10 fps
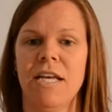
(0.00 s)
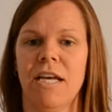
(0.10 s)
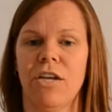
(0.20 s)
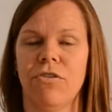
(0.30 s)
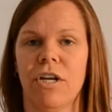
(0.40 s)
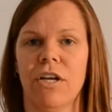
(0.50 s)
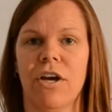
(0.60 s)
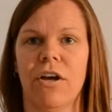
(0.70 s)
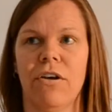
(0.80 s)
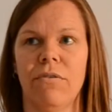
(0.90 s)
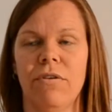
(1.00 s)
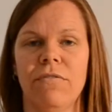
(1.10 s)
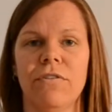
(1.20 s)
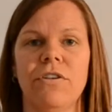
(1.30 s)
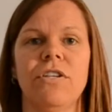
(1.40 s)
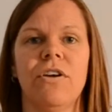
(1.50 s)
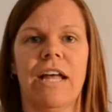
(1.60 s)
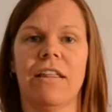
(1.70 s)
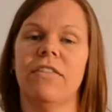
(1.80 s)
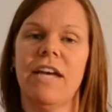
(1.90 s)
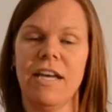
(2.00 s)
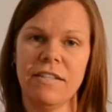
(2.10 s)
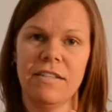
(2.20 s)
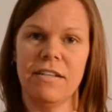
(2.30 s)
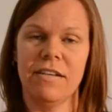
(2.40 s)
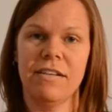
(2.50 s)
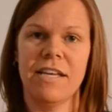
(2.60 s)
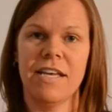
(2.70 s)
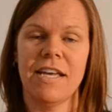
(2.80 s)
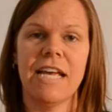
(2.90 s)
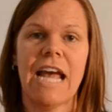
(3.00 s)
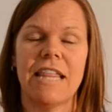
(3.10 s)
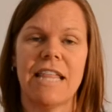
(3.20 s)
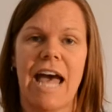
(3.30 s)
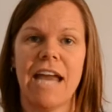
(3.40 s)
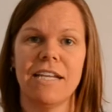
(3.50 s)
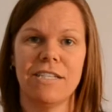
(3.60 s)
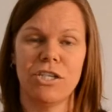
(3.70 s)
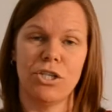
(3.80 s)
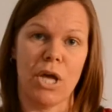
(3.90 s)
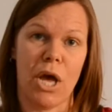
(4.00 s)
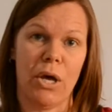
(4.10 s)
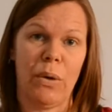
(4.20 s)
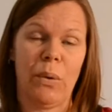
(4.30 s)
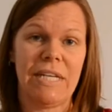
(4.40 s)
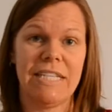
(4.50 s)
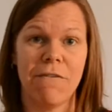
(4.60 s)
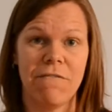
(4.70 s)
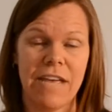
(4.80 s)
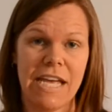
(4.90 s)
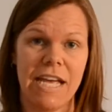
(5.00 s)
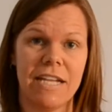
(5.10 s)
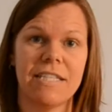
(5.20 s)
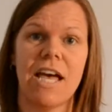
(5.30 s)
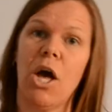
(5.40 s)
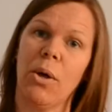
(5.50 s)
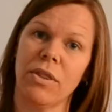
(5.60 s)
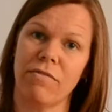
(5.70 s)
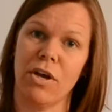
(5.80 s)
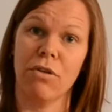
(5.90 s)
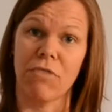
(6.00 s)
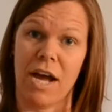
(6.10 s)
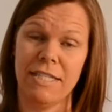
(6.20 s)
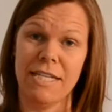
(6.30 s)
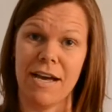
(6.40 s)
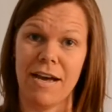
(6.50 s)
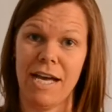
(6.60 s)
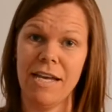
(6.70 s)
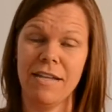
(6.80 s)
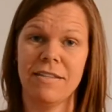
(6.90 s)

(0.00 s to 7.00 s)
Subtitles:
And you're going to go, first you go like this, and that is to show David's The Oath of the Horatii.